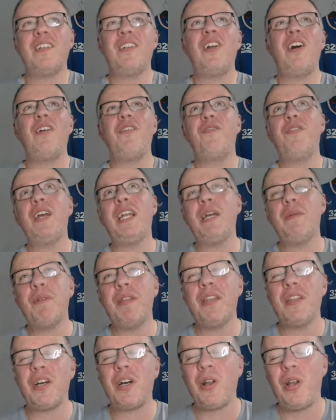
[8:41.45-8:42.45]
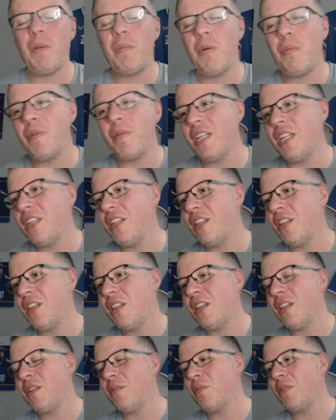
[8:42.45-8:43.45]
a lot of feeling within the club and
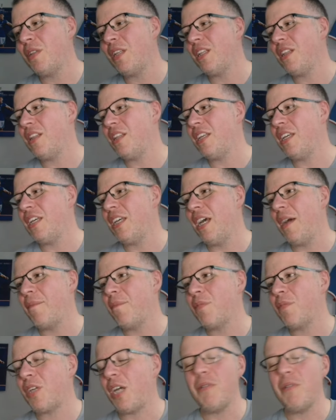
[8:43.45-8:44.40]
within the